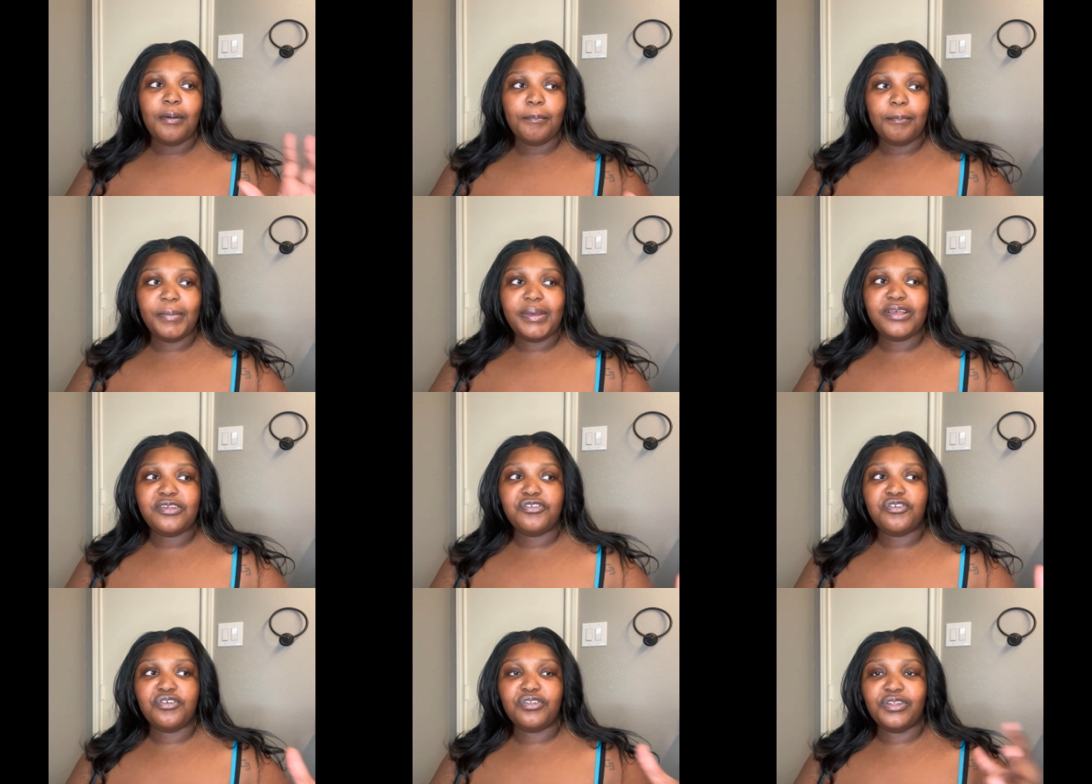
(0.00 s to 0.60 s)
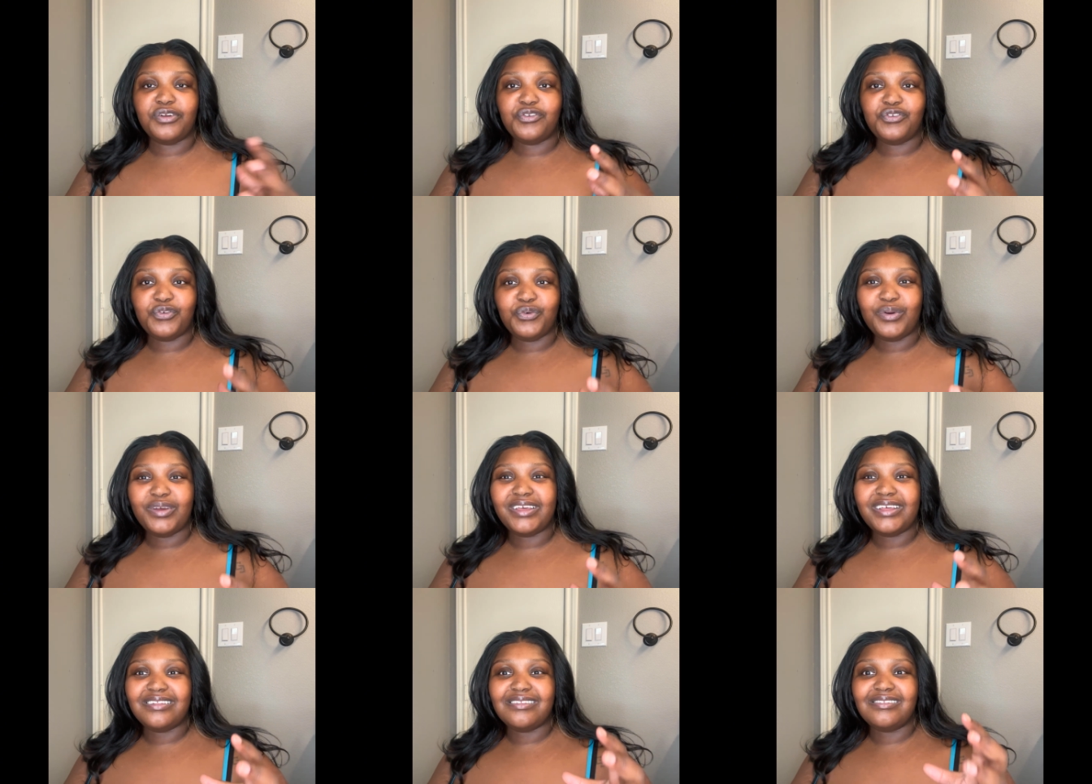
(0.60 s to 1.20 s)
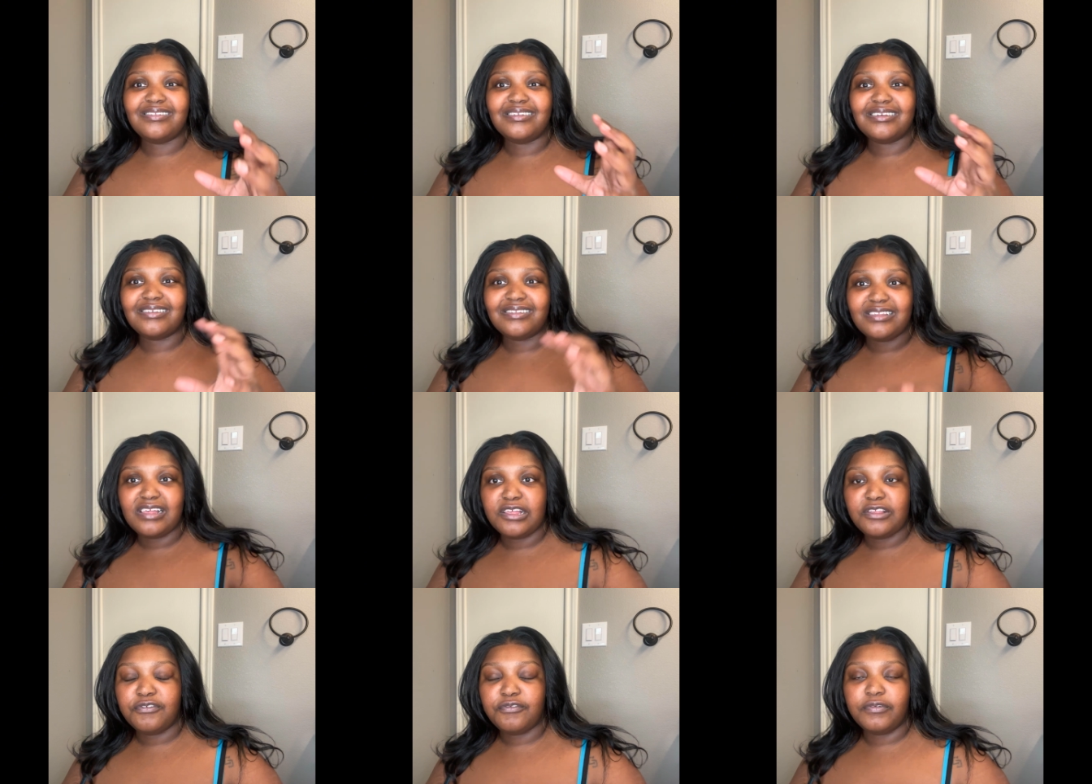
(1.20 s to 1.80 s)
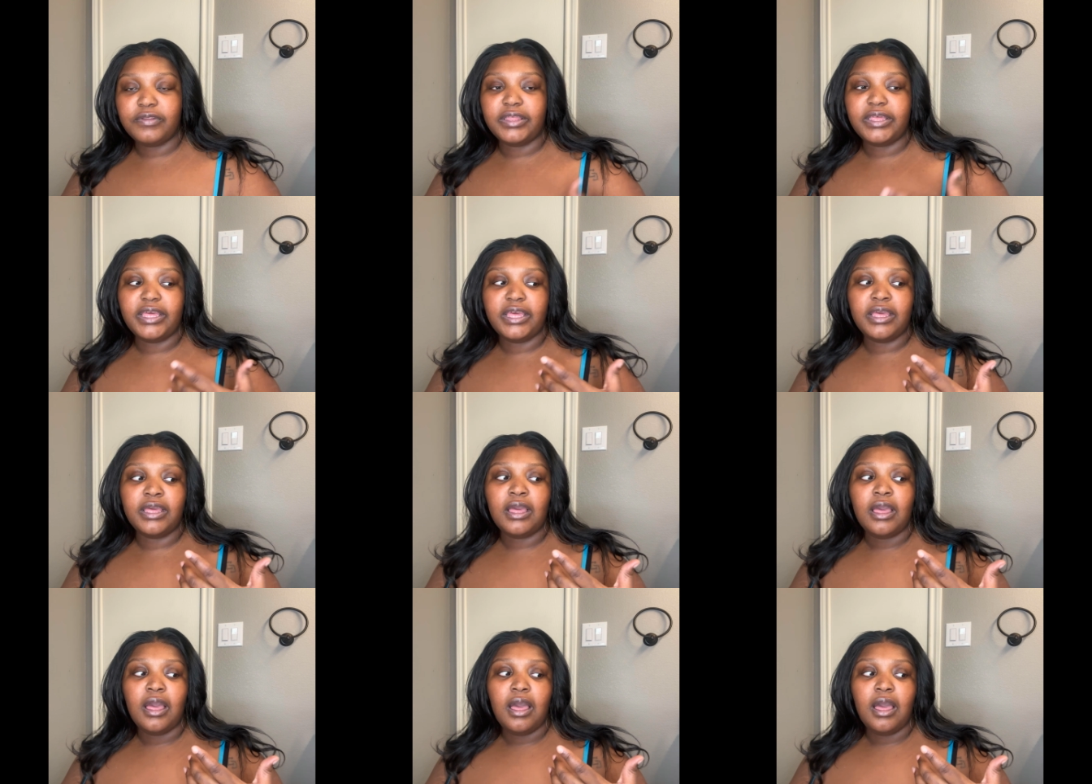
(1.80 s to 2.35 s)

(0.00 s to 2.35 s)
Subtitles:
Make sure they're doing it successfully,